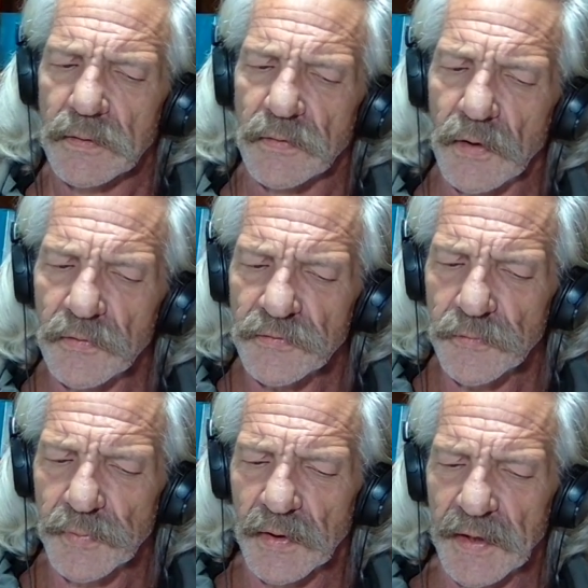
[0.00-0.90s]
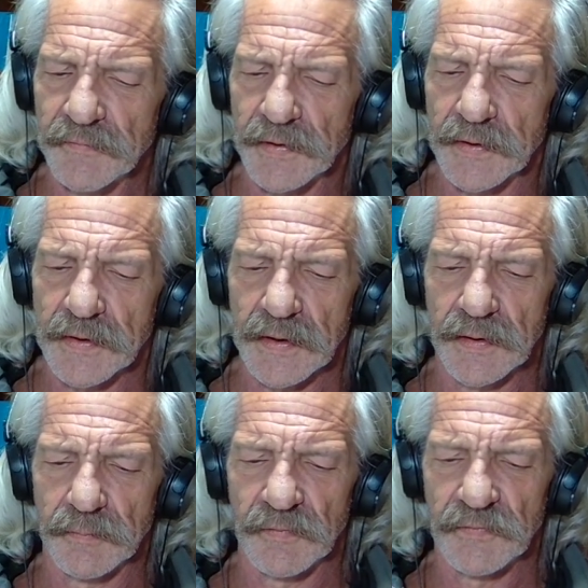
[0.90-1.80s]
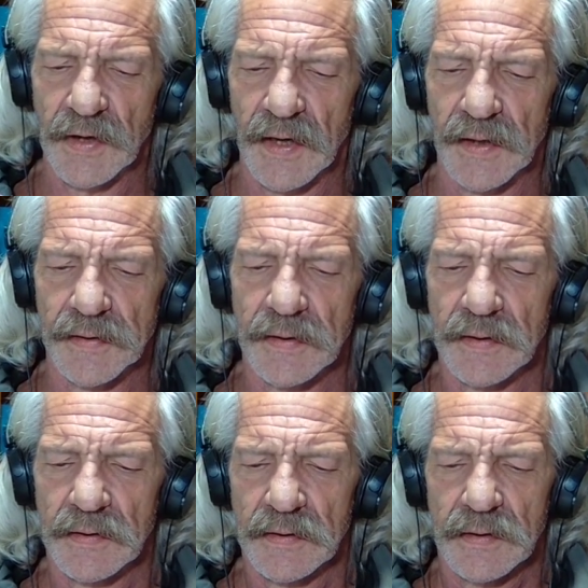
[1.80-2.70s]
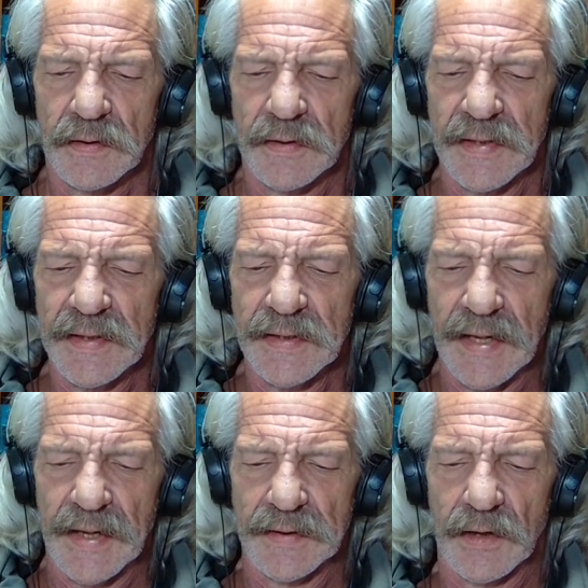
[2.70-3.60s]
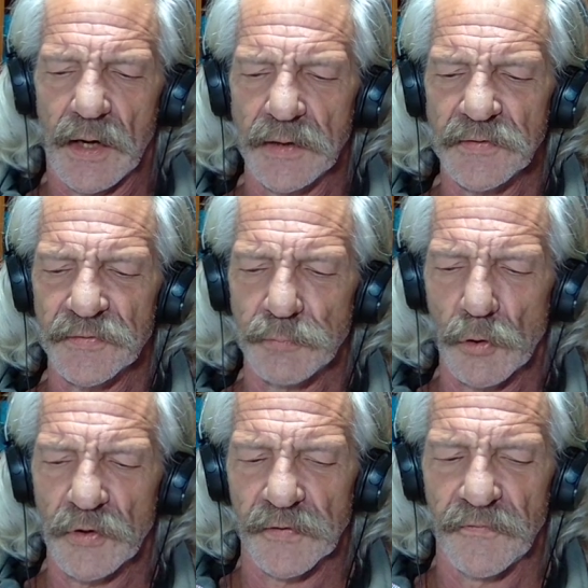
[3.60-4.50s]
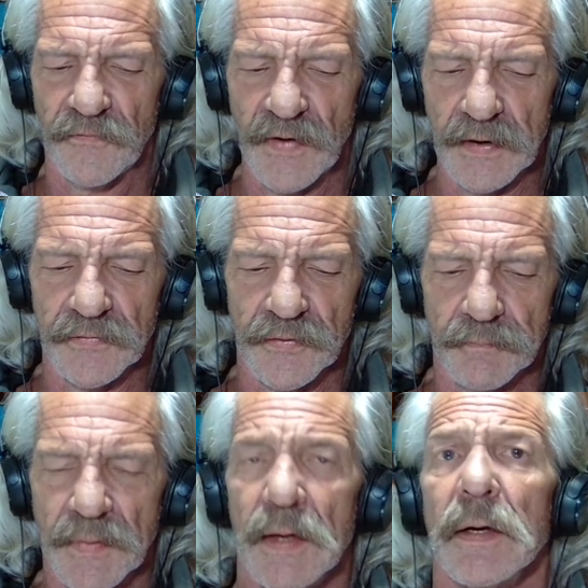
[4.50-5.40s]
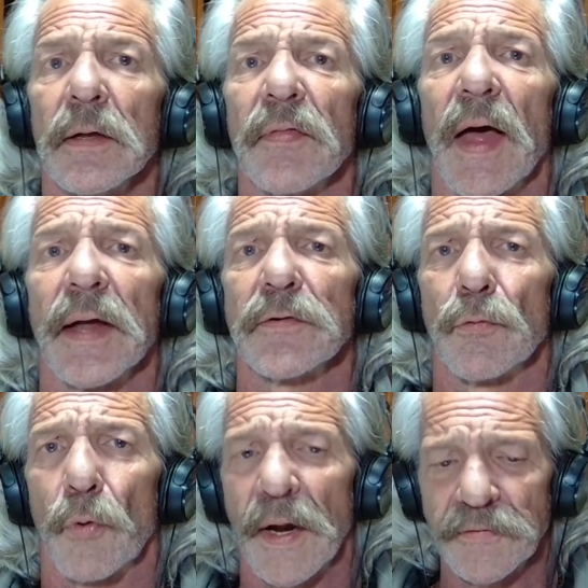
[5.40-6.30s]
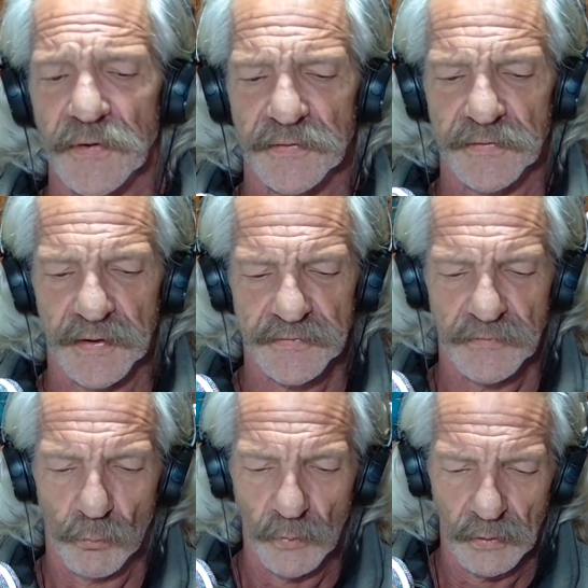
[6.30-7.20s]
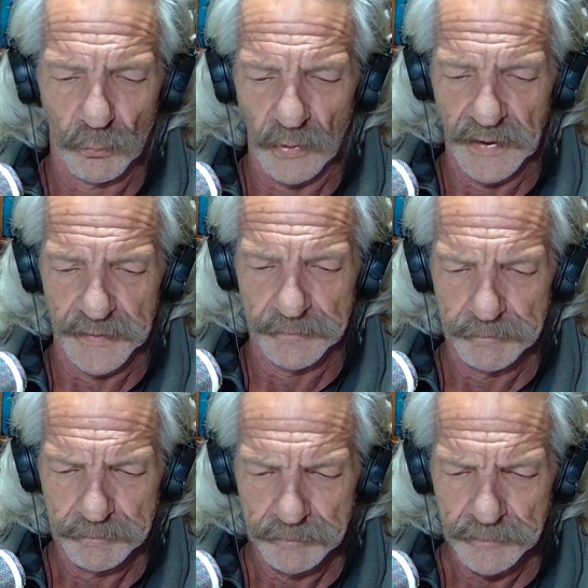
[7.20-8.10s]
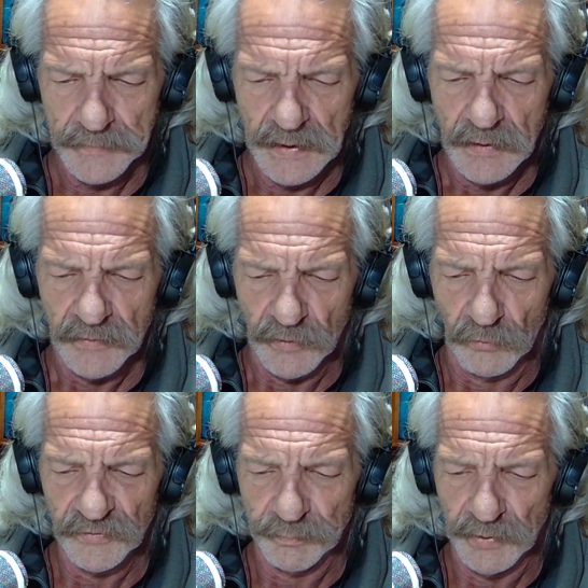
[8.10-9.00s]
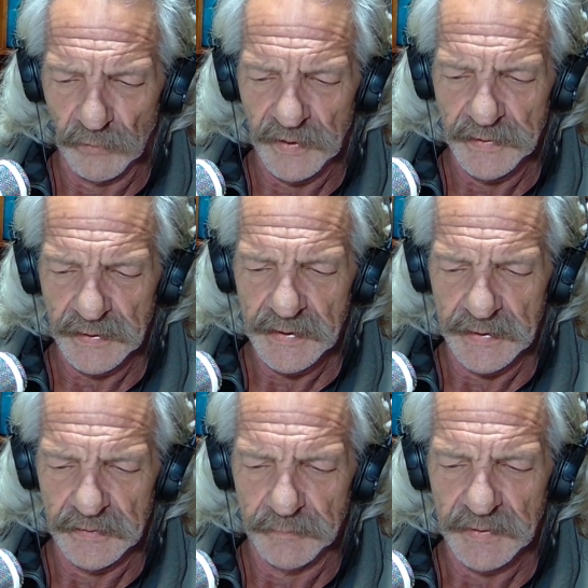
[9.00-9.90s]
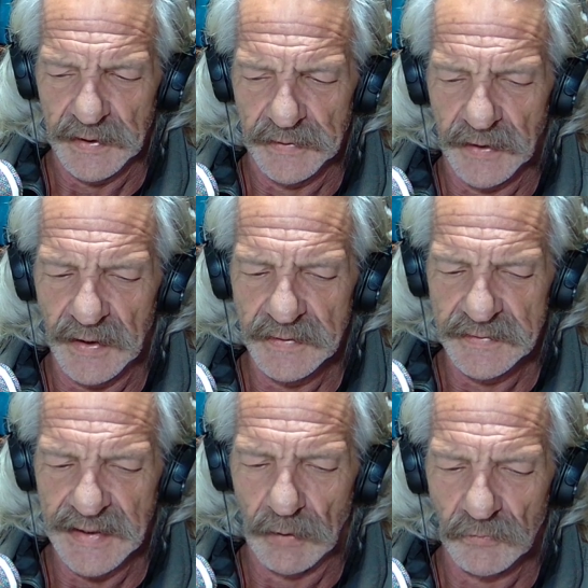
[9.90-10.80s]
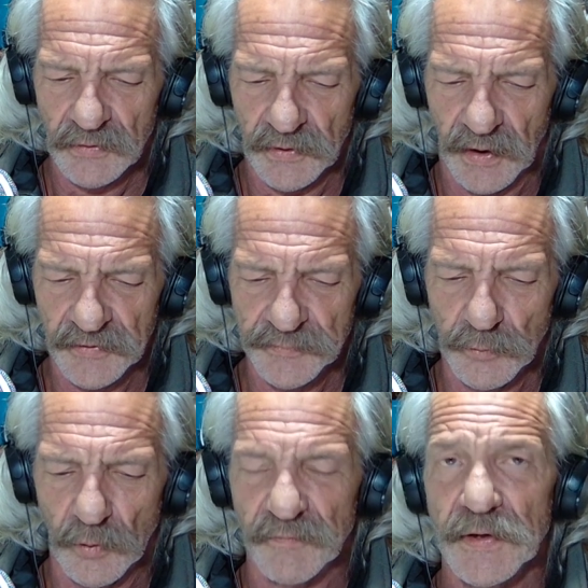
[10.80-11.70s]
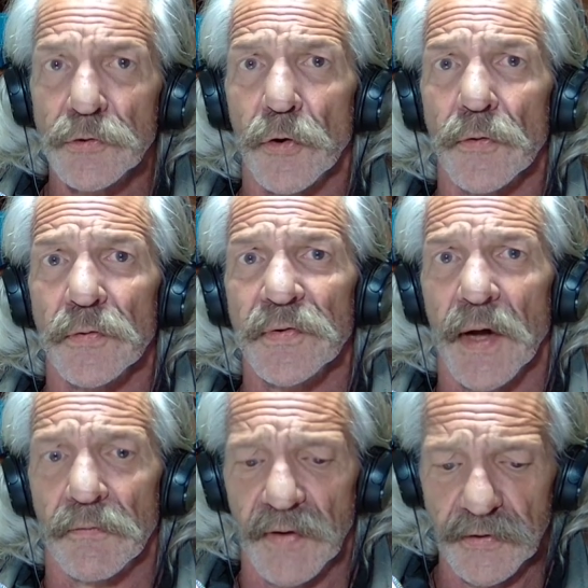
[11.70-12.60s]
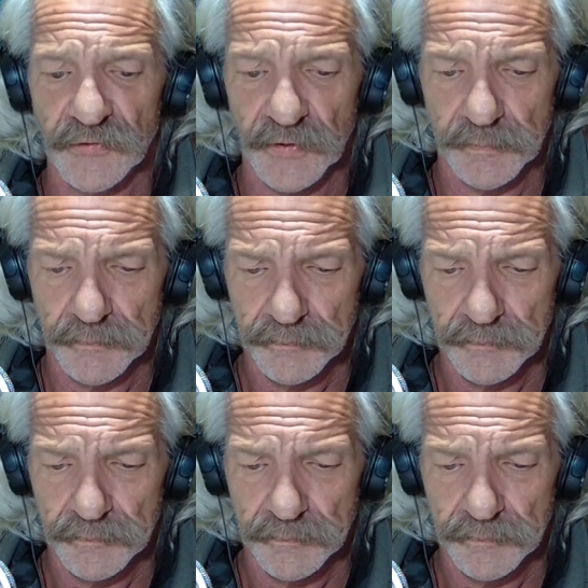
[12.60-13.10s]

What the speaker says: Those who believe in the kingdom of God need an unspoken faith that righteousness will win. Those building the kingdom cannot doubt the gospel of eternal salvation.